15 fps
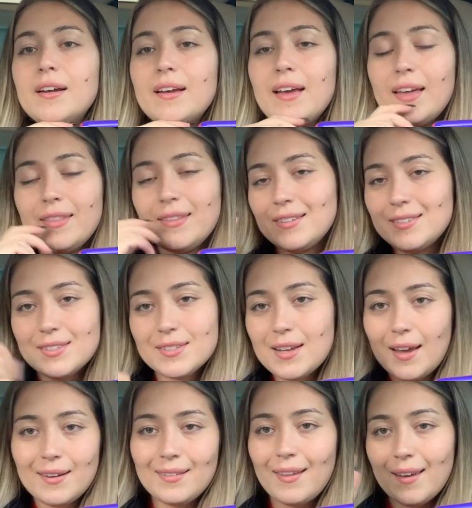and then just
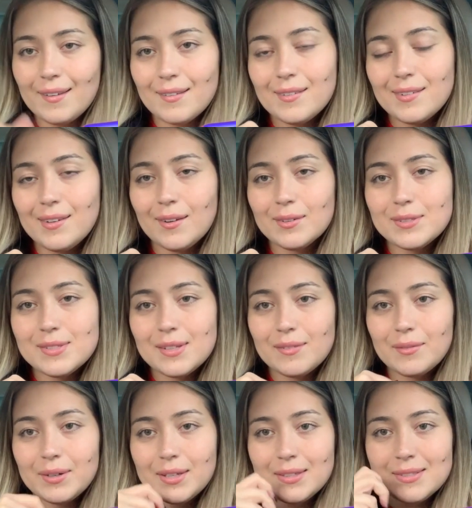kind of like, you know, see
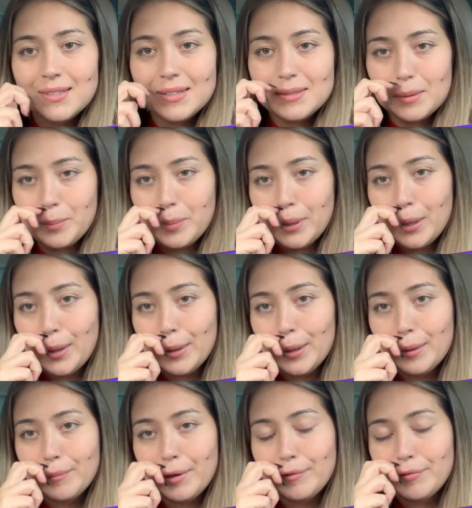what he says. I'm gonna be calling
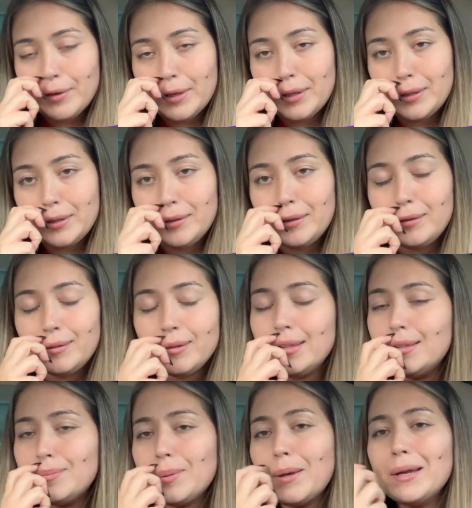him my friend.
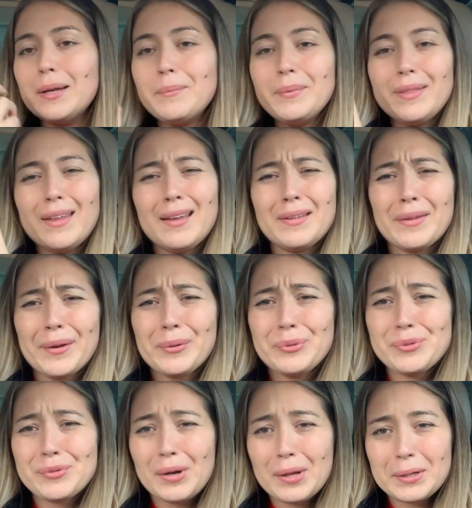He's probably gonna be thinking like,
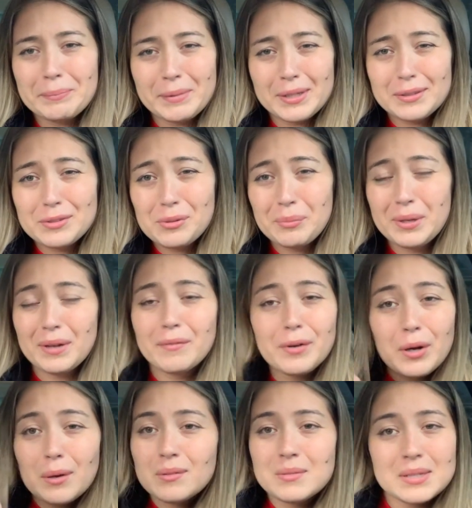who's calling me, because nobody ever
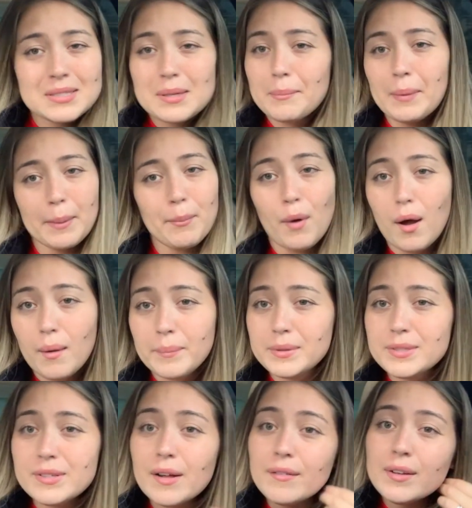calls me except my mom or
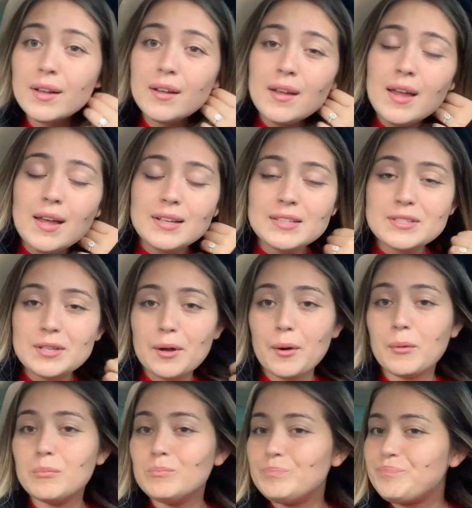stuff.
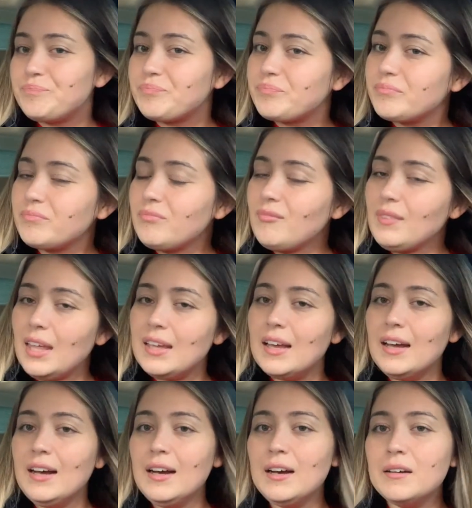So
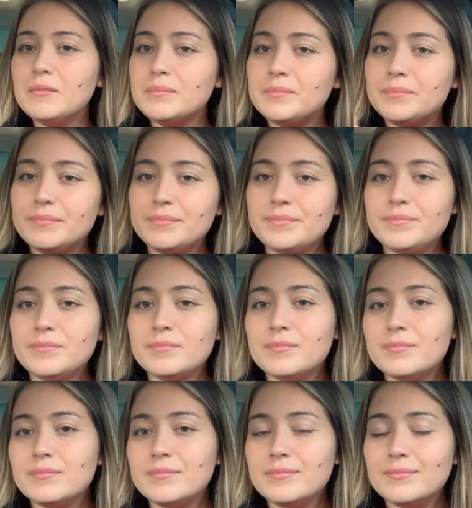um
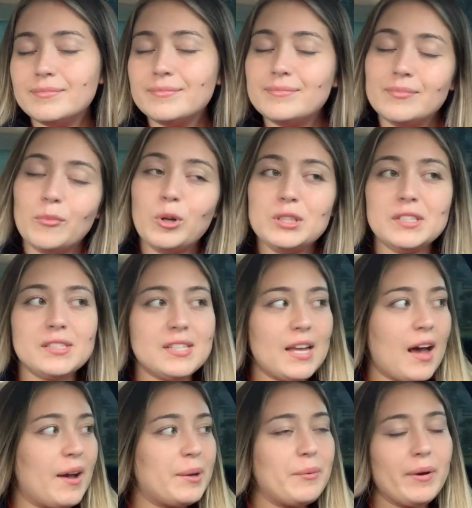we'll just see
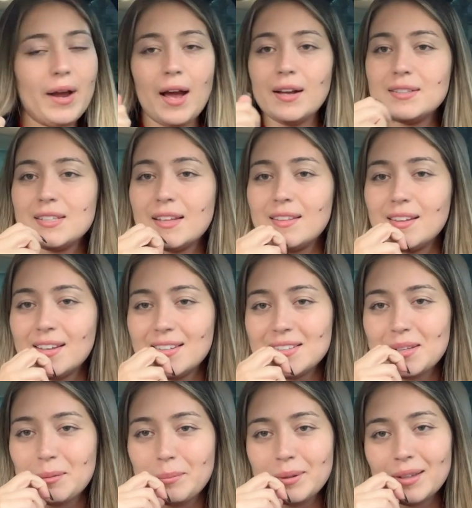how he reacts. I think he's
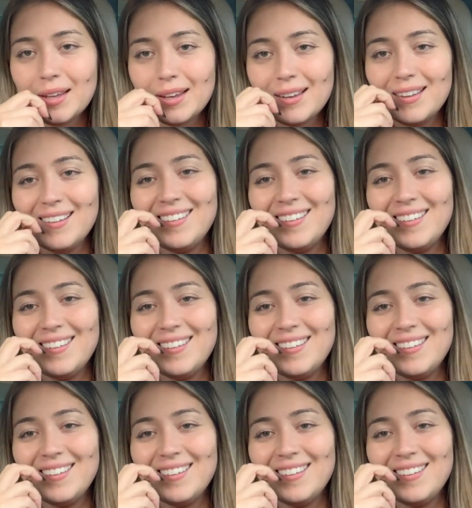gonna be like